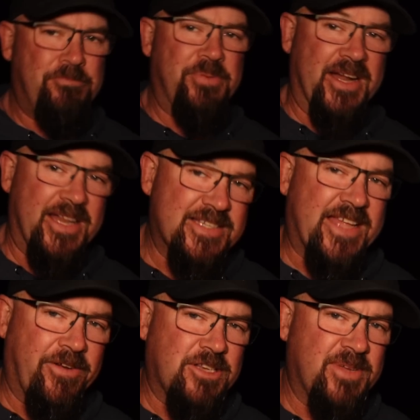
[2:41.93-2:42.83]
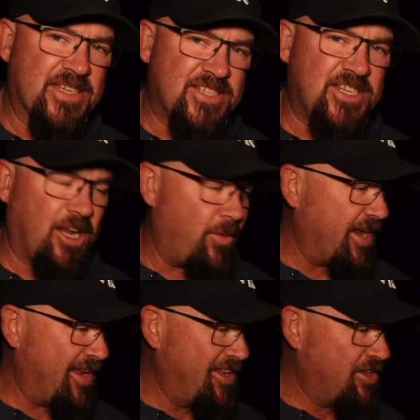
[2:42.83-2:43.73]
but it is going to be a
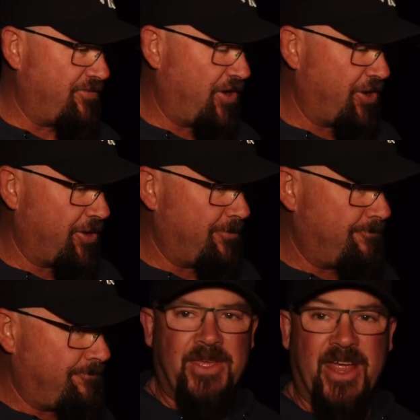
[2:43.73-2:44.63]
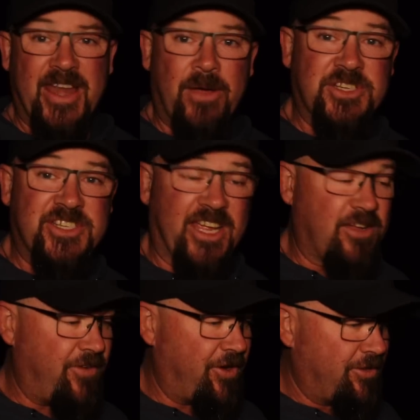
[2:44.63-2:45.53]
silhouette in the photo. And now I just take a
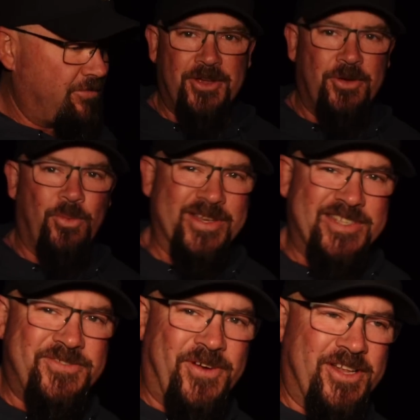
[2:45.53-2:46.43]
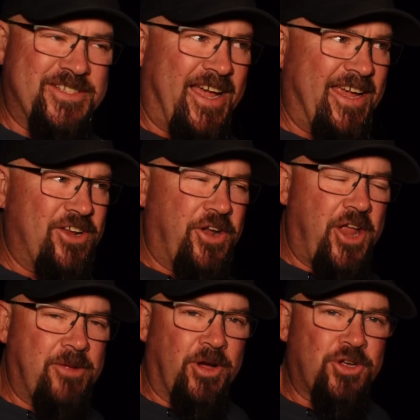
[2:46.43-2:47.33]
photo. Once this photo's taken, I
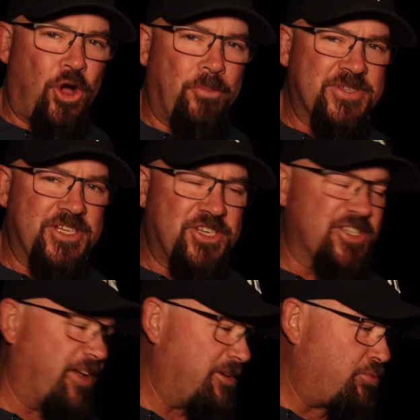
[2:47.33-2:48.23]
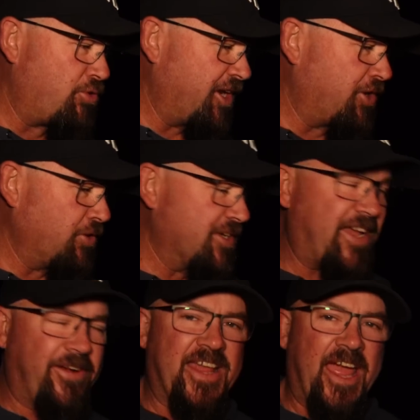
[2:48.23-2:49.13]
know my composition's going to be pretty good. It's
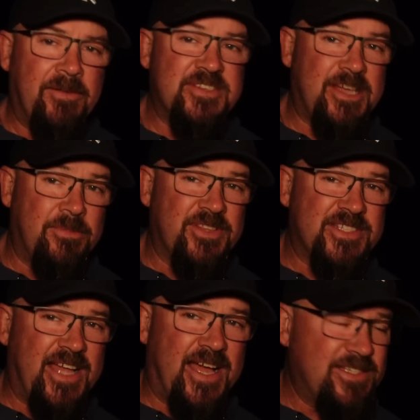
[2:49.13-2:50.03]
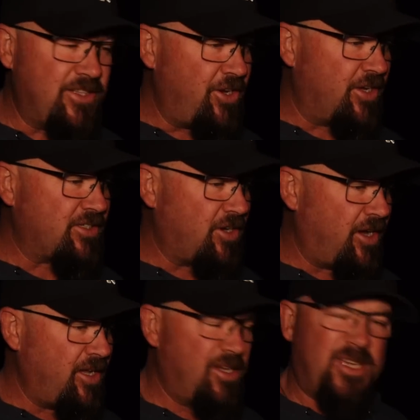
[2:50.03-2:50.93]
going to have some of the stars in the night
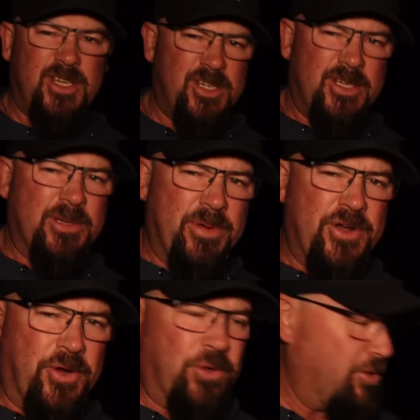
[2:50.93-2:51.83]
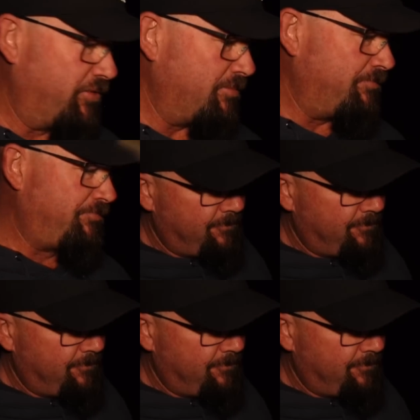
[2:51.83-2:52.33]
sky, but not all of them.